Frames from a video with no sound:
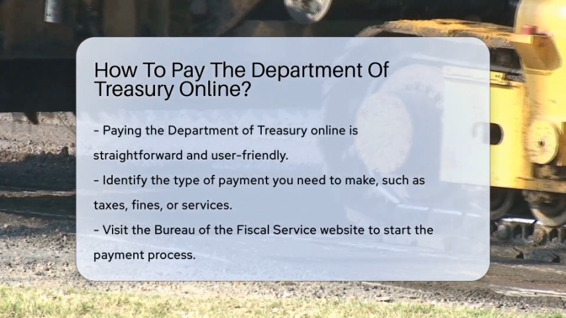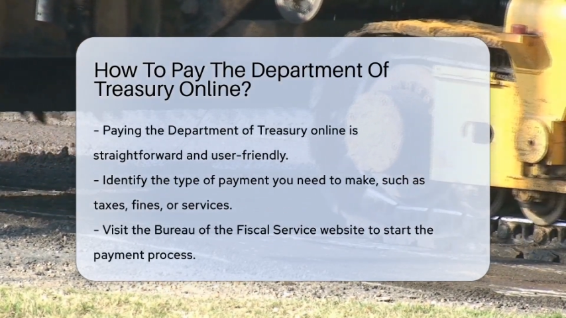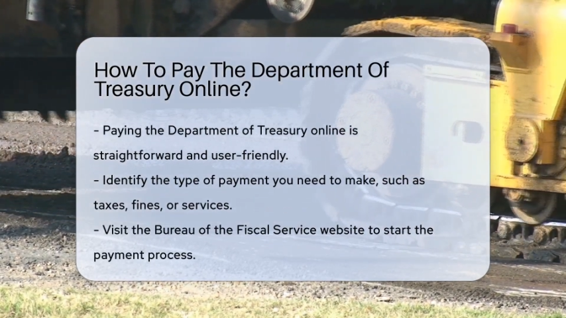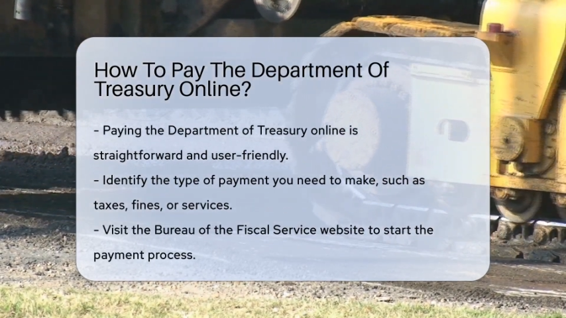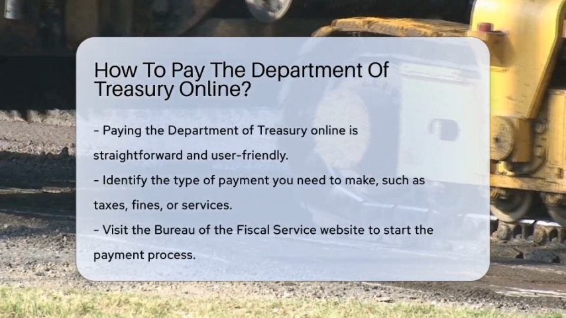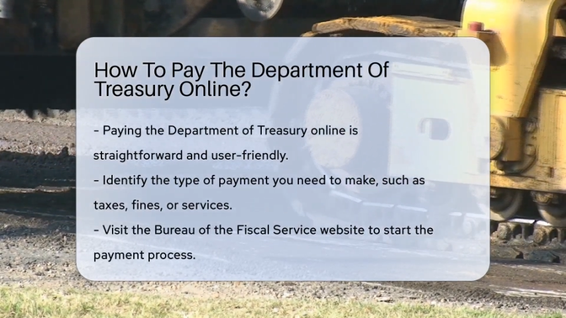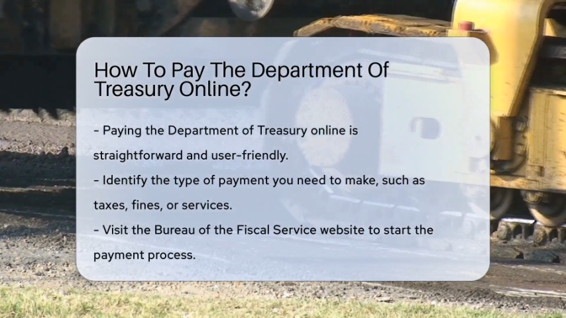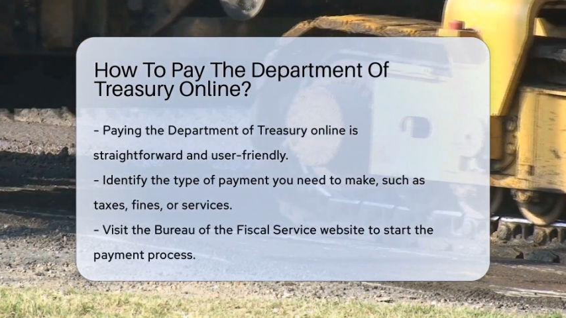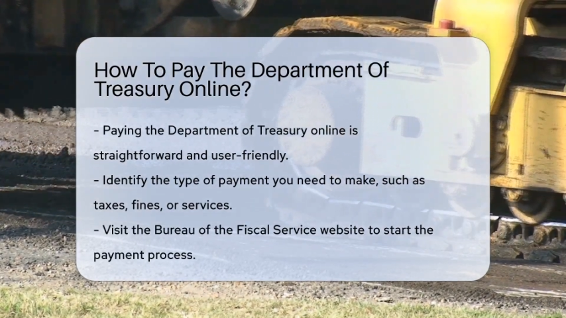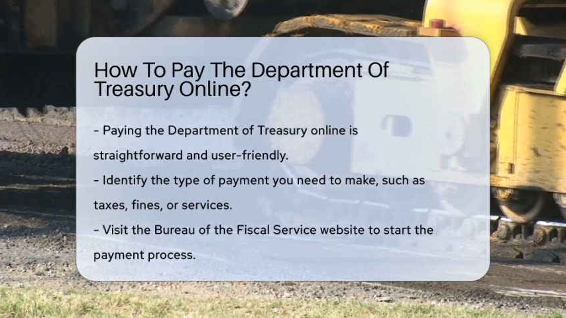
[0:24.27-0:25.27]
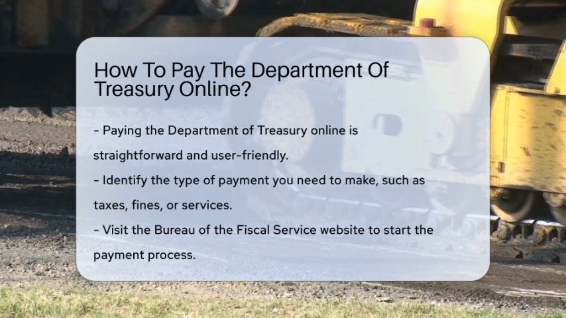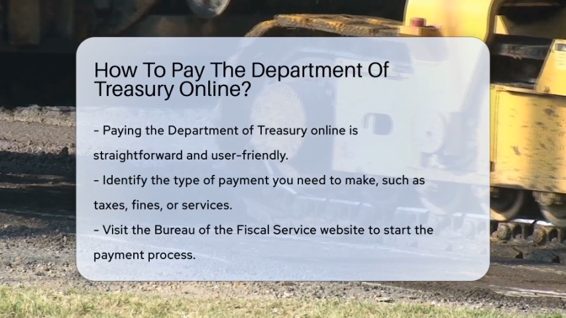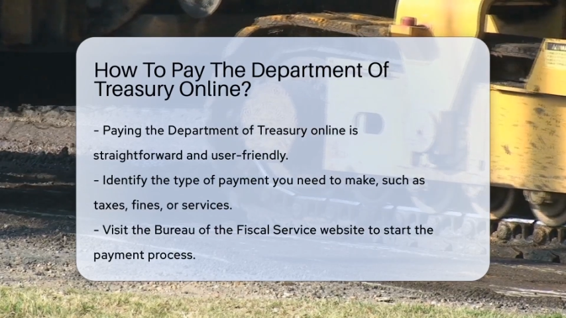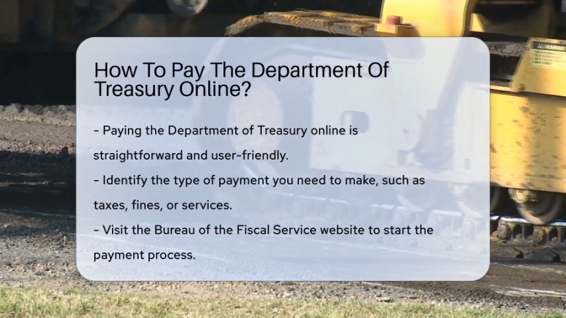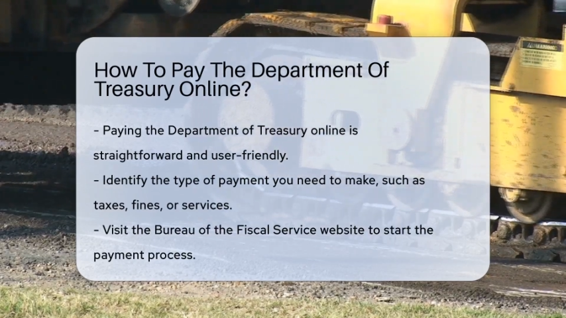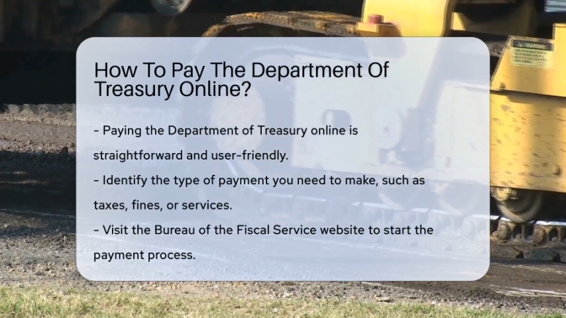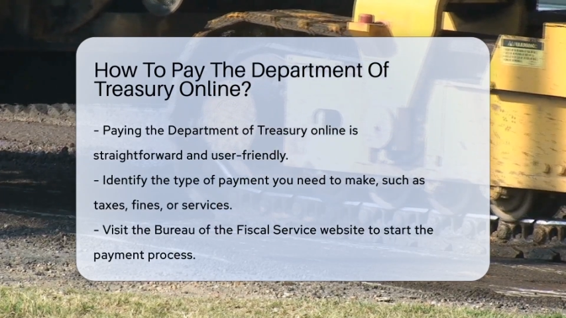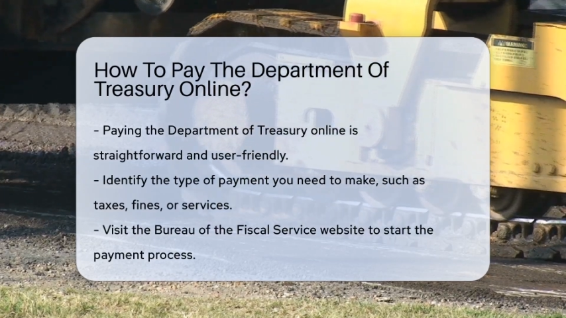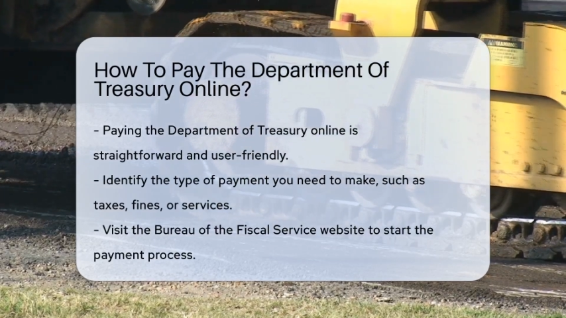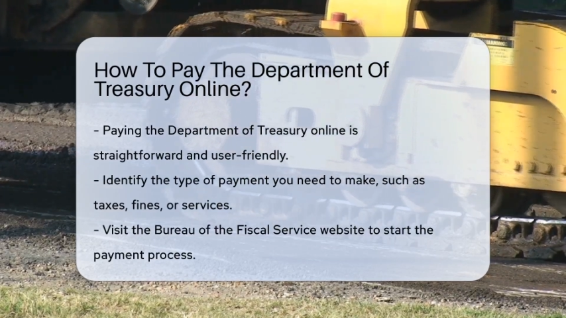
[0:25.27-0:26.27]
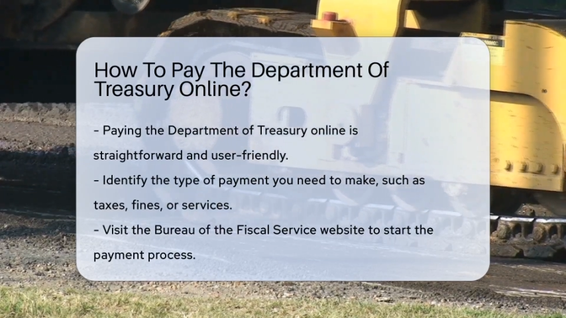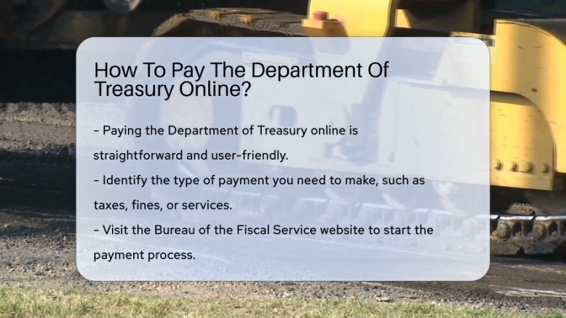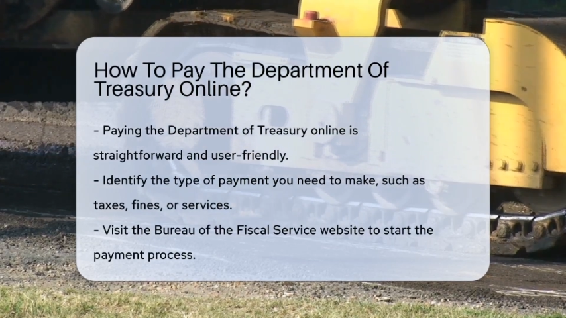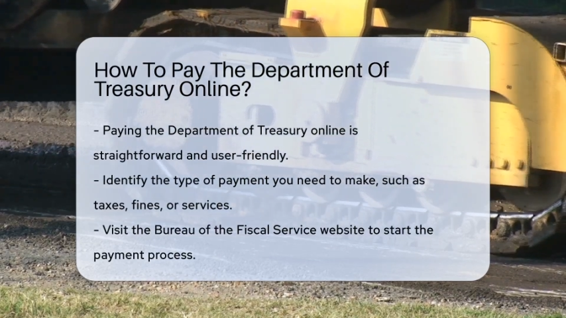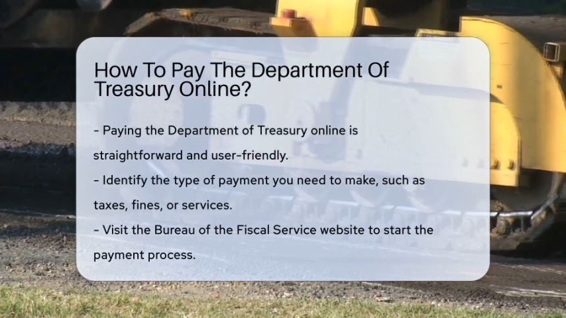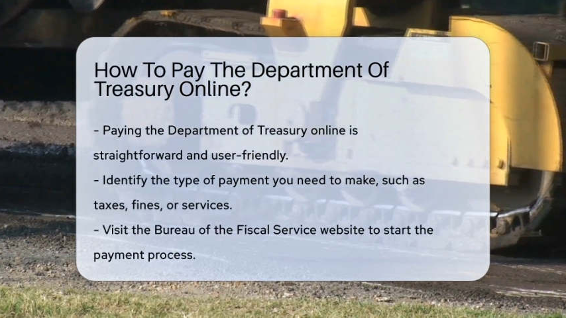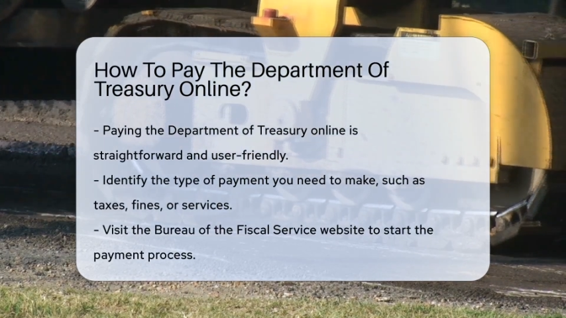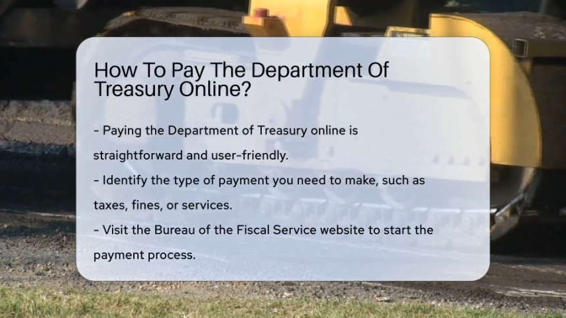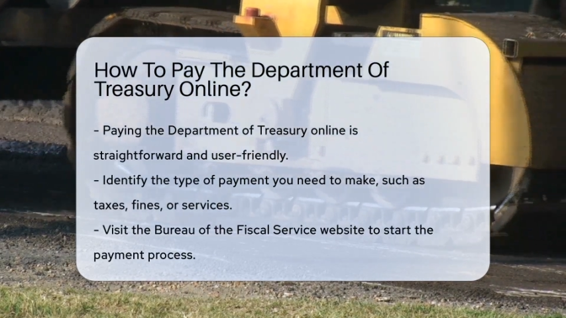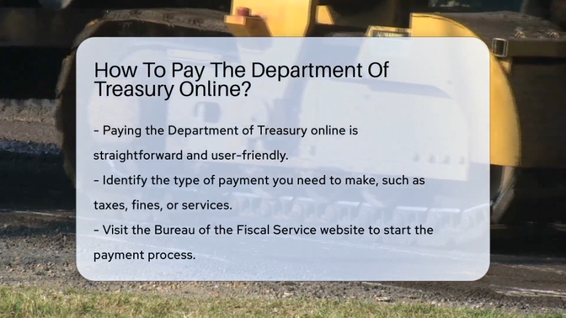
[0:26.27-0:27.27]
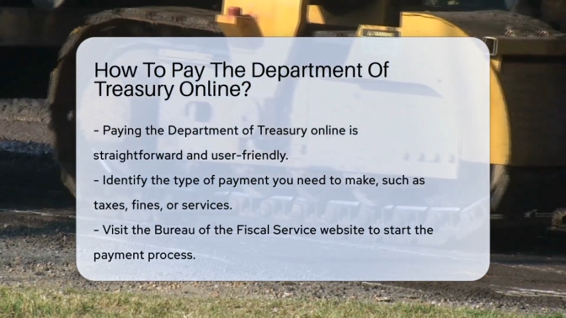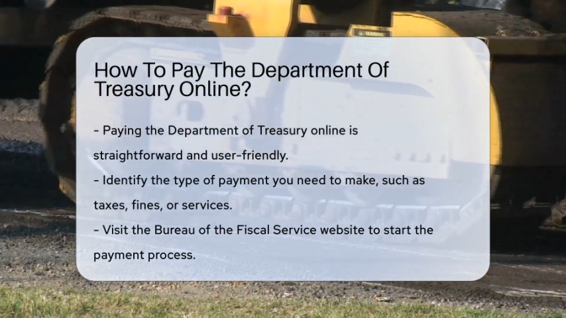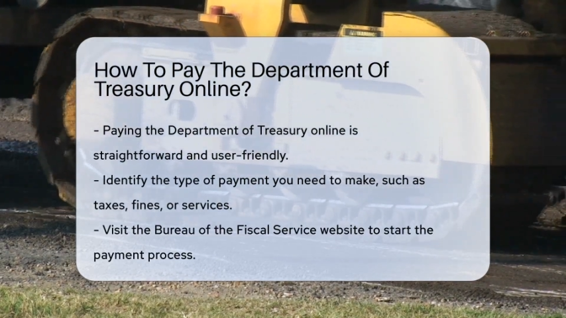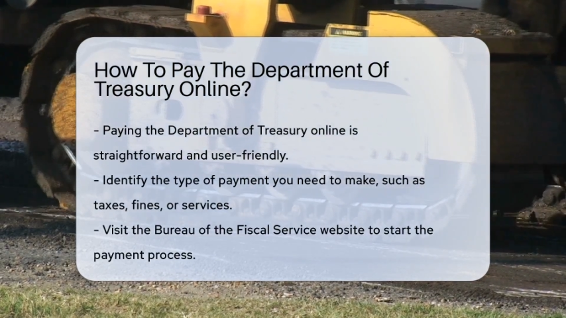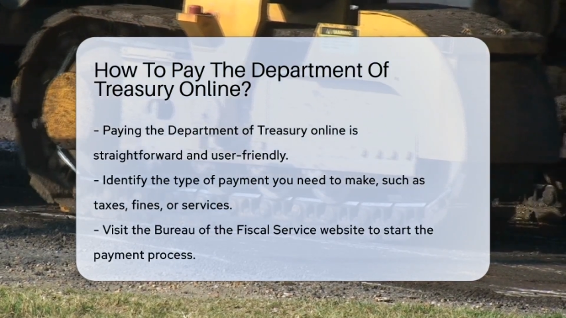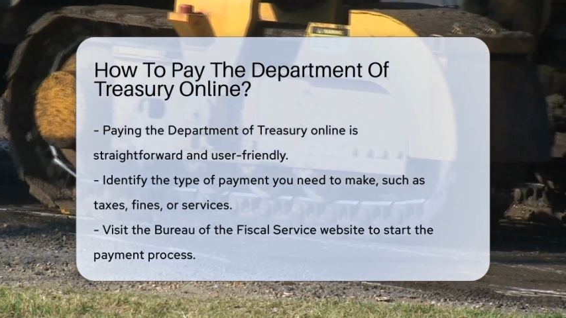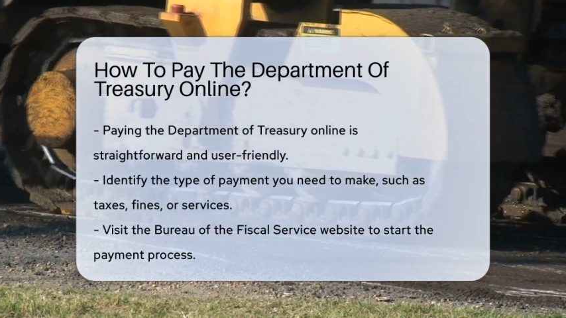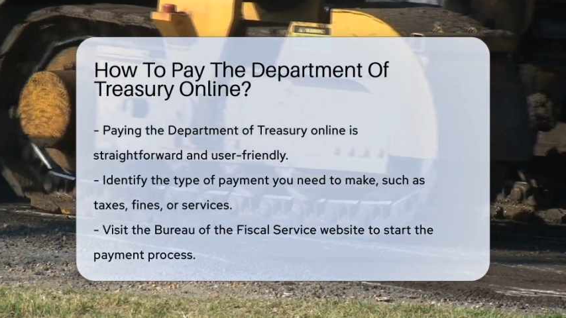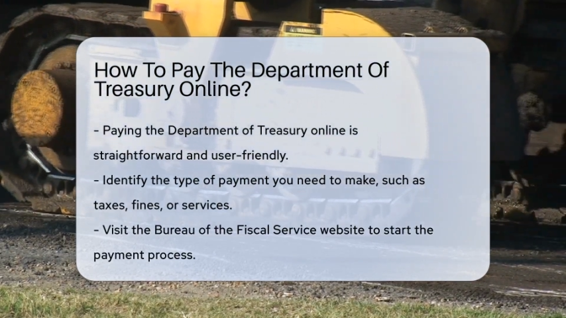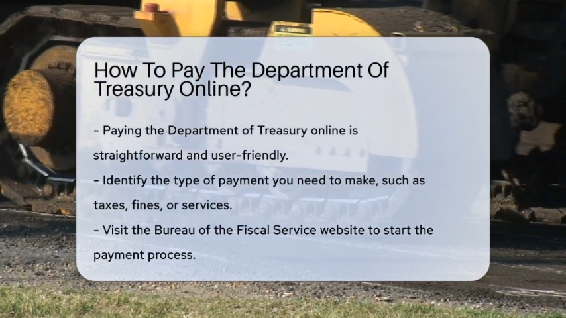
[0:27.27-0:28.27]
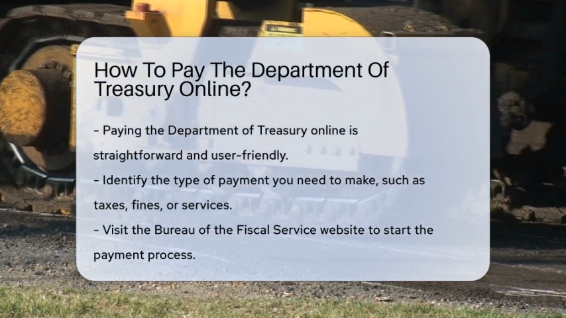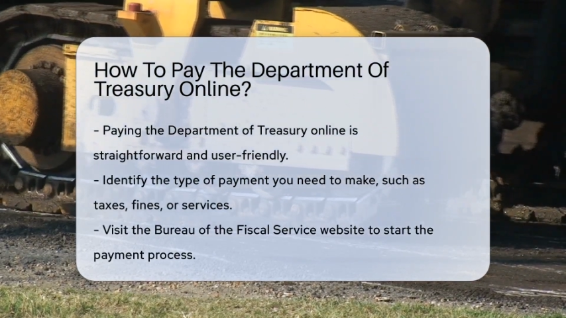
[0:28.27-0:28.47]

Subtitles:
[unreadable: no face in view]